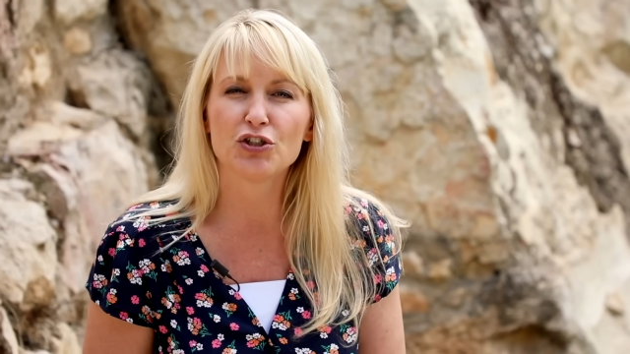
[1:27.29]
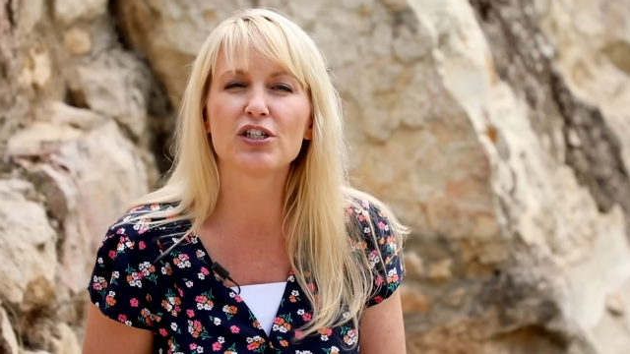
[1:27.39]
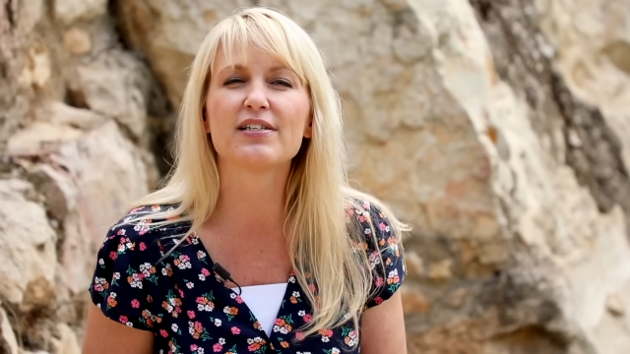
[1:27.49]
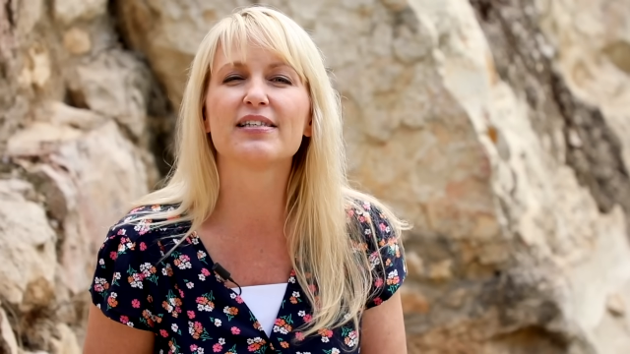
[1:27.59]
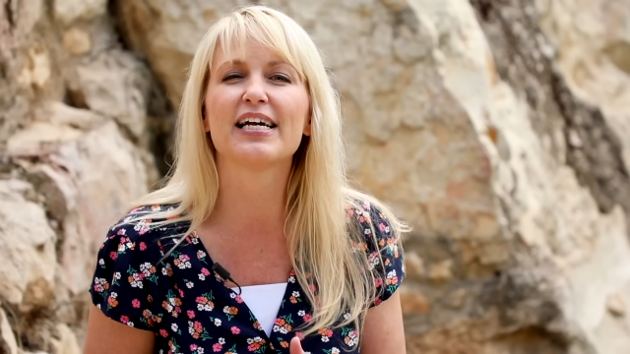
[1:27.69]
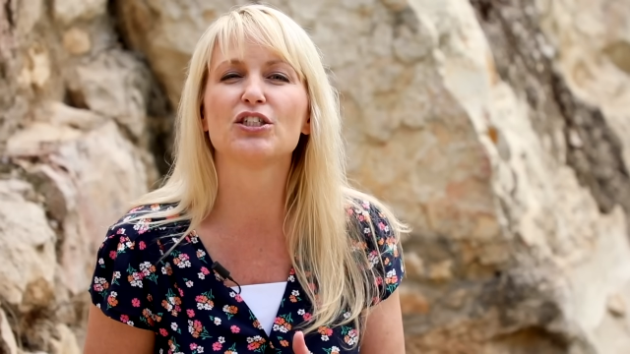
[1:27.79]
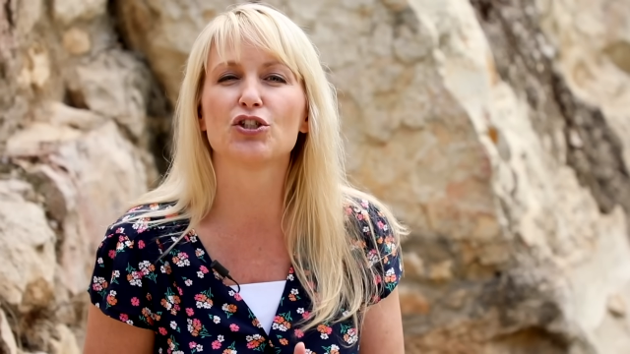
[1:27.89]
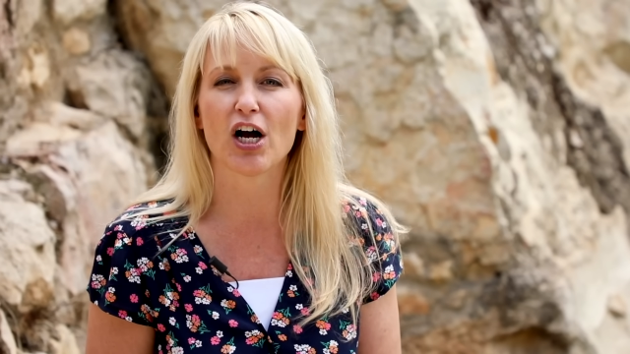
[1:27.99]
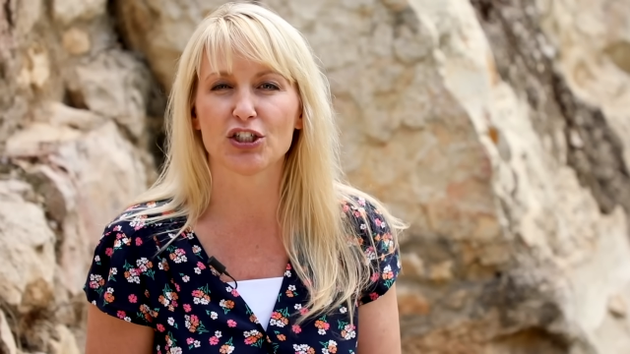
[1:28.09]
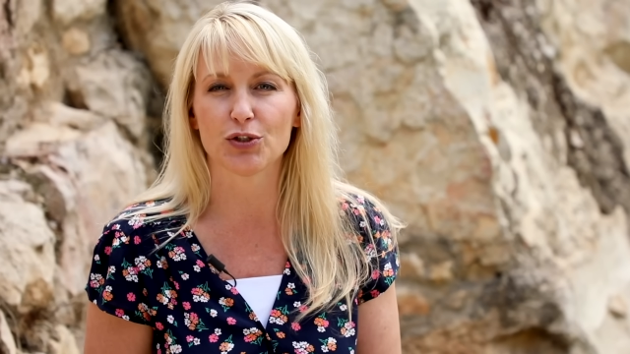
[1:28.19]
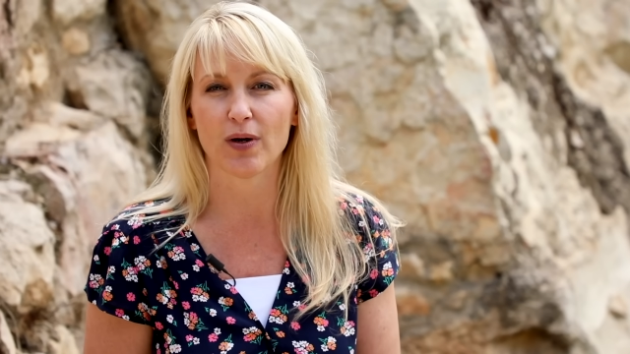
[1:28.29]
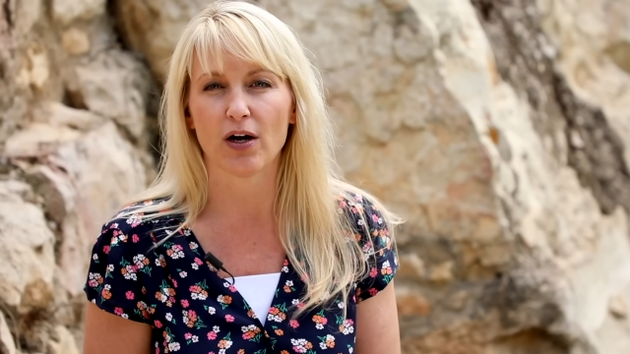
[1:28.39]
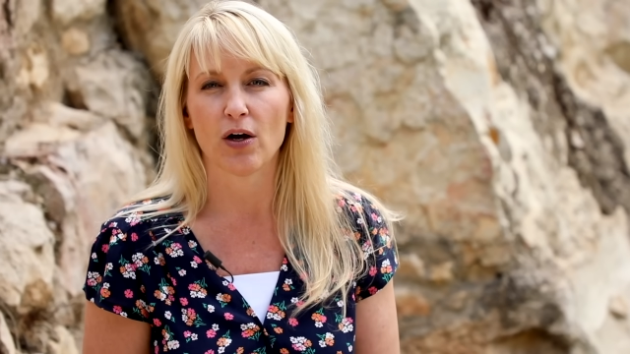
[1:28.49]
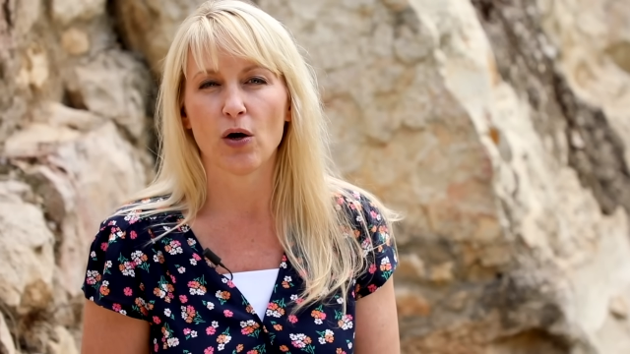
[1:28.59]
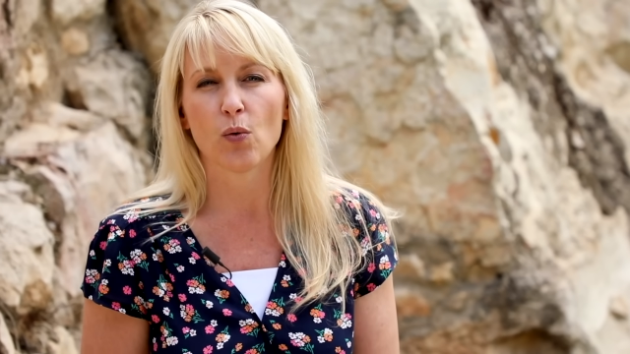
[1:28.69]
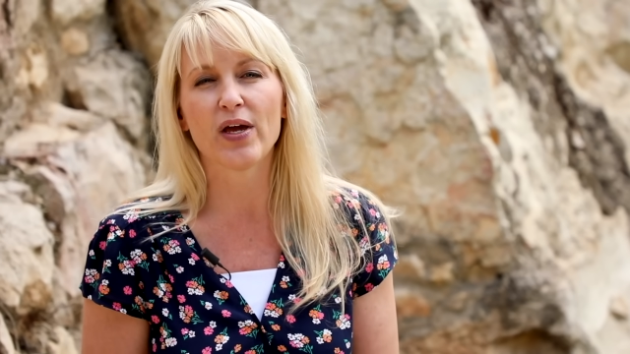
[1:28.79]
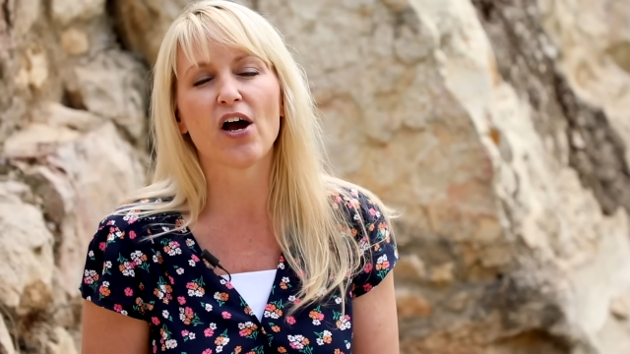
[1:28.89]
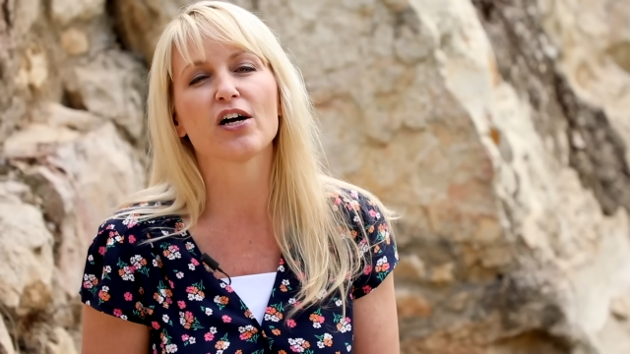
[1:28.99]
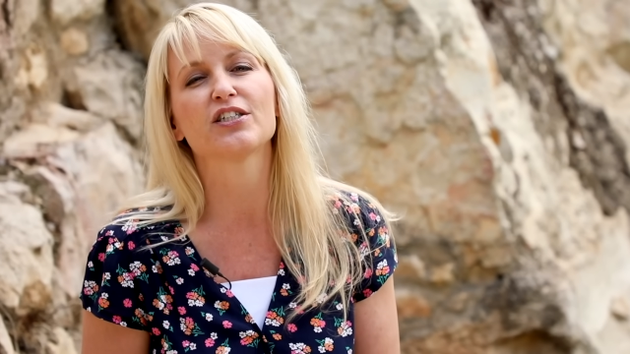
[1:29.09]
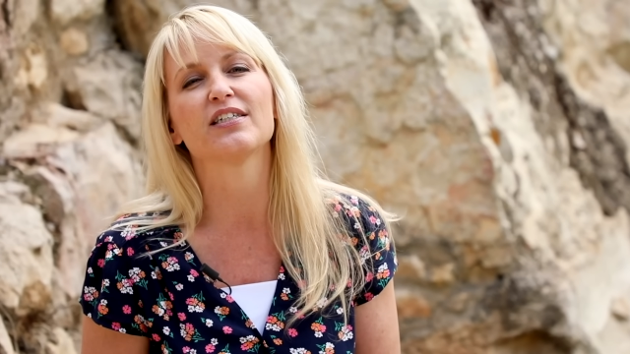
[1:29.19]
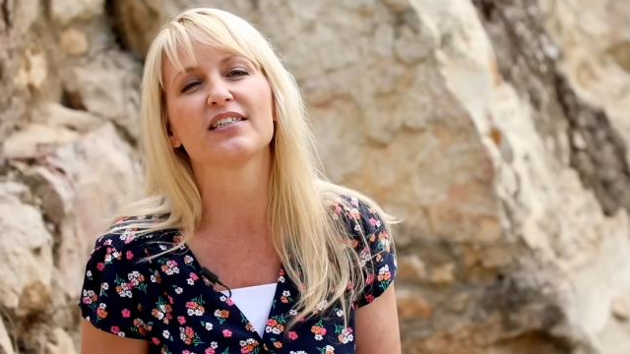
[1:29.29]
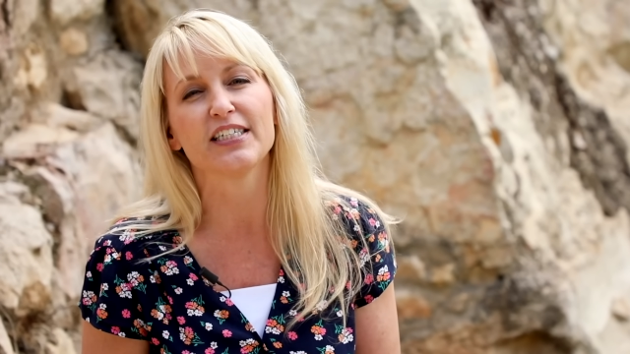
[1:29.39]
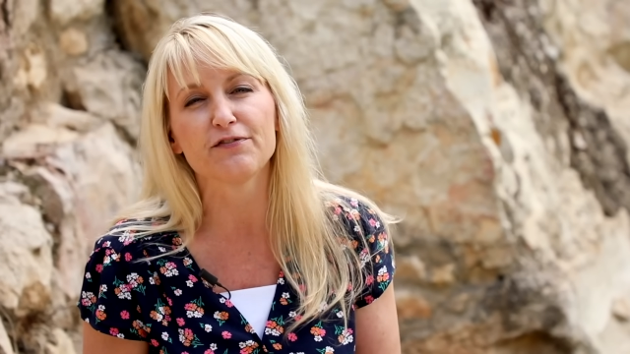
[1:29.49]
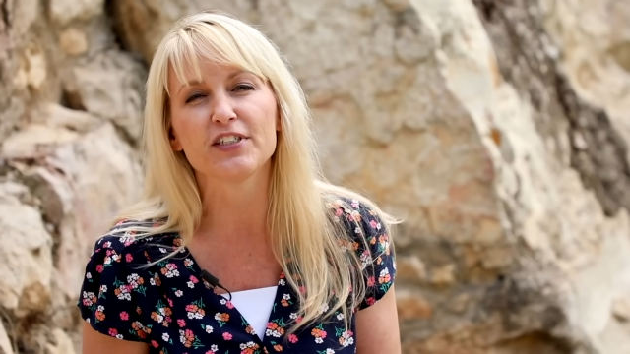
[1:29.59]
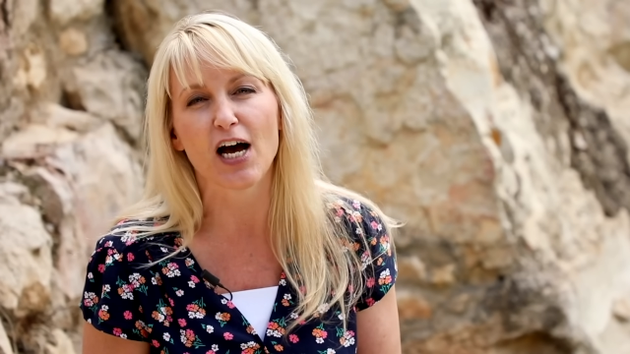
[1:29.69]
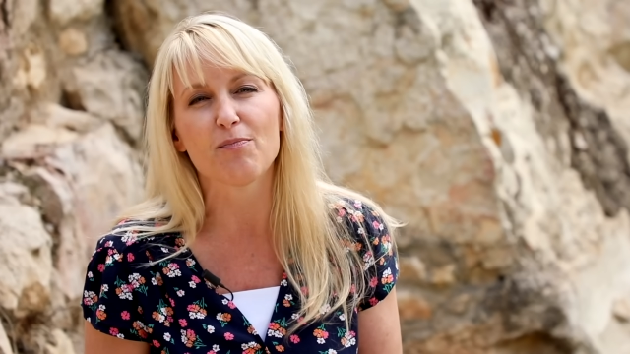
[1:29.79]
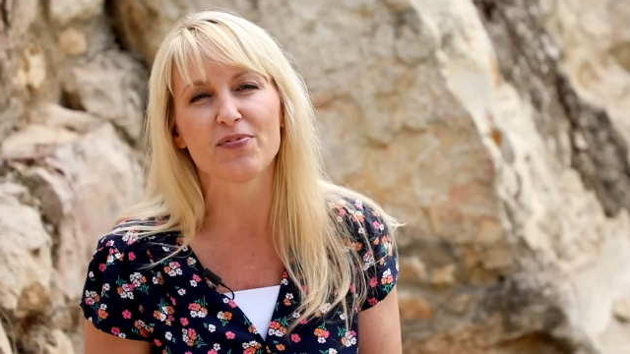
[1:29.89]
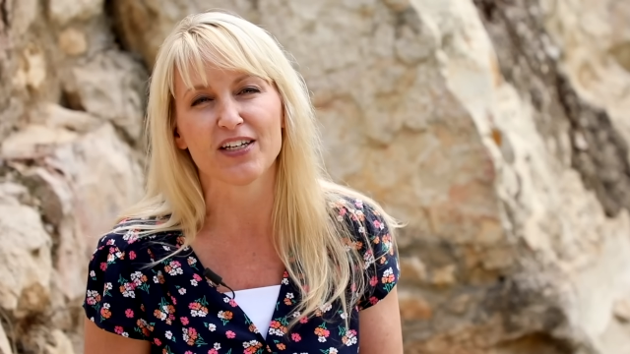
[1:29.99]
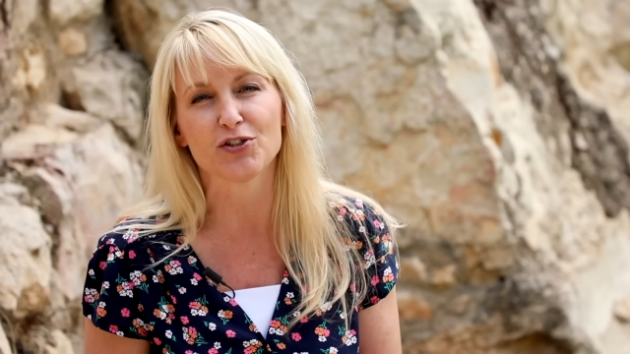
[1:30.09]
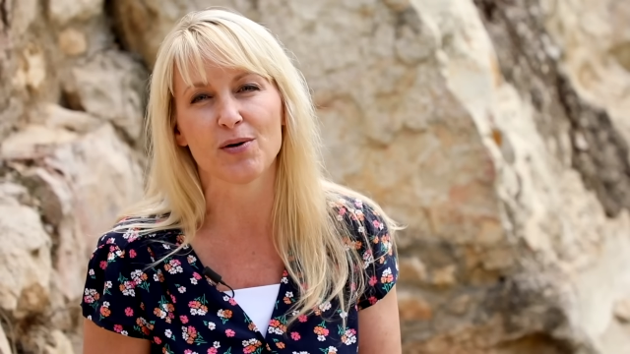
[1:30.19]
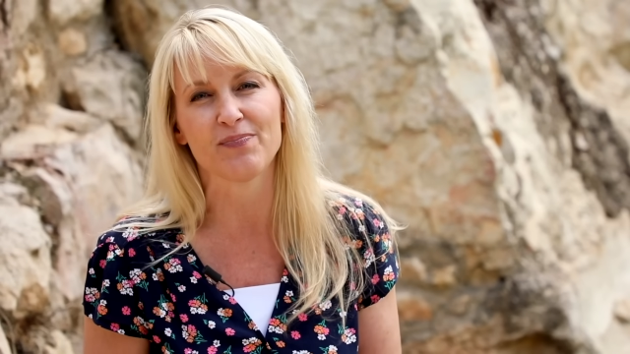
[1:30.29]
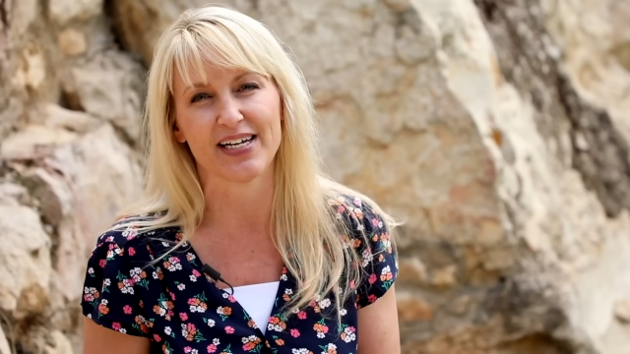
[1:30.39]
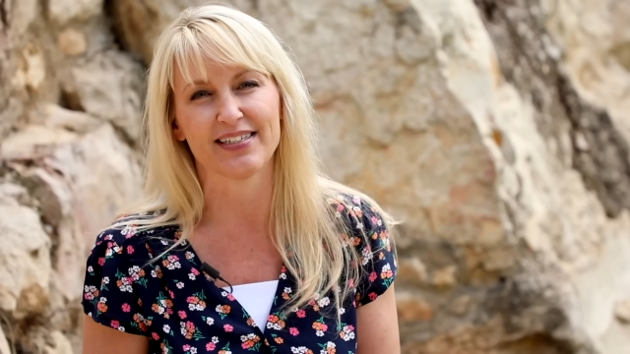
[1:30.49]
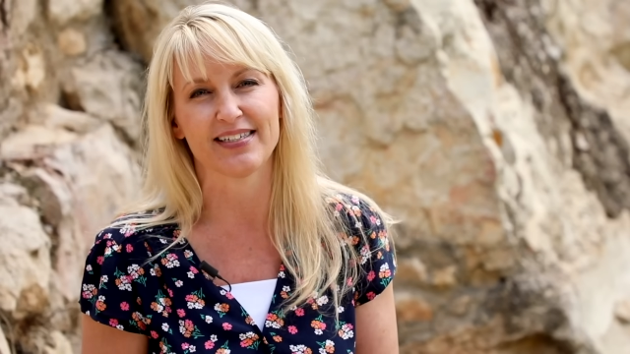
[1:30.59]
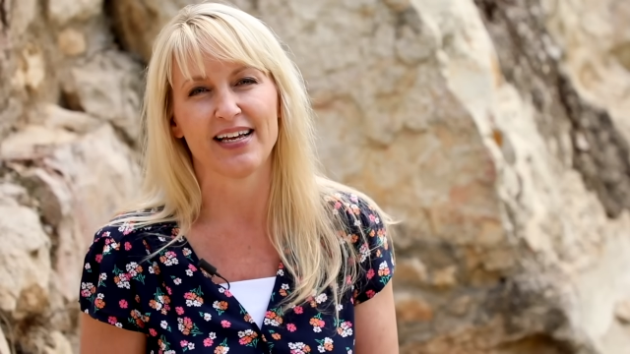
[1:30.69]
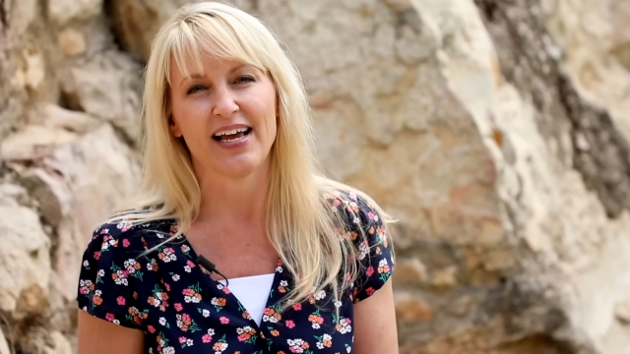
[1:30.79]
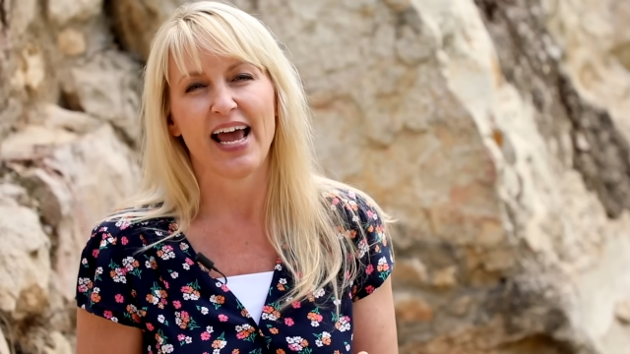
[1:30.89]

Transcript: Just like Joshua, we are to lift up the trumpets